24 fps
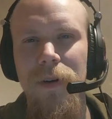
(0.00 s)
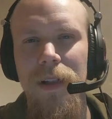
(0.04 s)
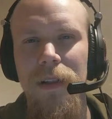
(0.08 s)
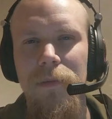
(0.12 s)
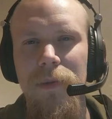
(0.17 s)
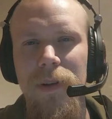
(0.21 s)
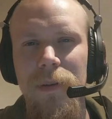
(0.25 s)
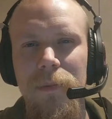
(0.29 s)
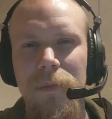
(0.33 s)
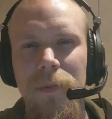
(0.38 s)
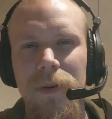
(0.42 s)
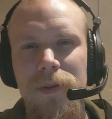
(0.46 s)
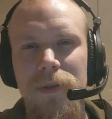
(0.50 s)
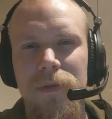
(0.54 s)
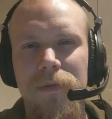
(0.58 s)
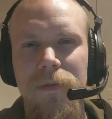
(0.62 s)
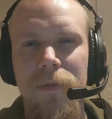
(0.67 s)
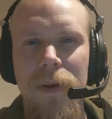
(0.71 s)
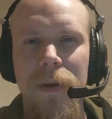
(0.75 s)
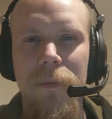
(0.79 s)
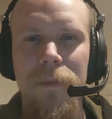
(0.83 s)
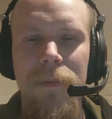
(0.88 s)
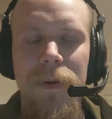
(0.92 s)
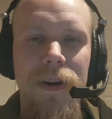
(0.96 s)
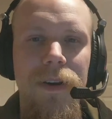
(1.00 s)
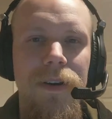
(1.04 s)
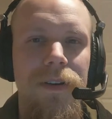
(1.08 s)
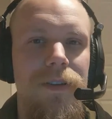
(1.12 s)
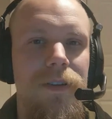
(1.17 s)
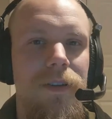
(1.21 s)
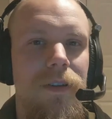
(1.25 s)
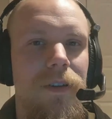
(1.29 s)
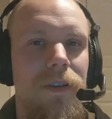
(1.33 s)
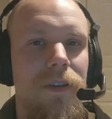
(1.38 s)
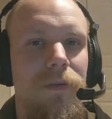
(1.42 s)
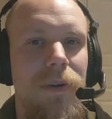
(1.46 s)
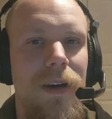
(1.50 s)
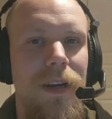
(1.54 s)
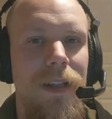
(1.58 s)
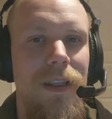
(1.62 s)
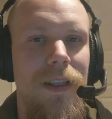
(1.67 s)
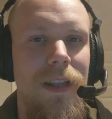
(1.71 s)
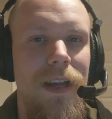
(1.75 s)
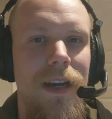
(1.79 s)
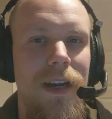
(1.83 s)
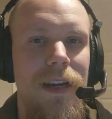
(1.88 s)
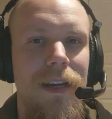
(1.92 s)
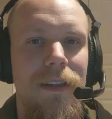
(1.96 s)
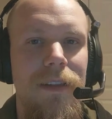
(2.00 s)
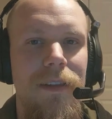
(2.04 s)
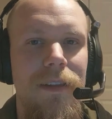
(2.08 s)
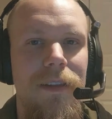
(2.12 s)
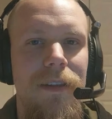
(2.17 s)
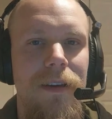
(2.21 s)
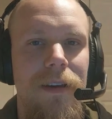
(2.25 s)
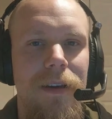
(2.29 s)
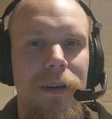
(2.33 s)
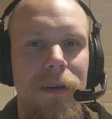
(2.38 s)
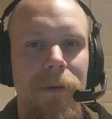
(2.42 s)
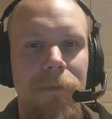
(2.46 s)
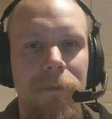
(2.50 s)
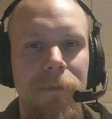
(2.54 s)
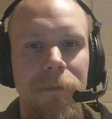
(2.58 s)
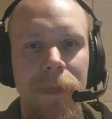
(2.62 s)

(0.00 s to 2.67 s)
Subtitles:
with most of my peers, although I like the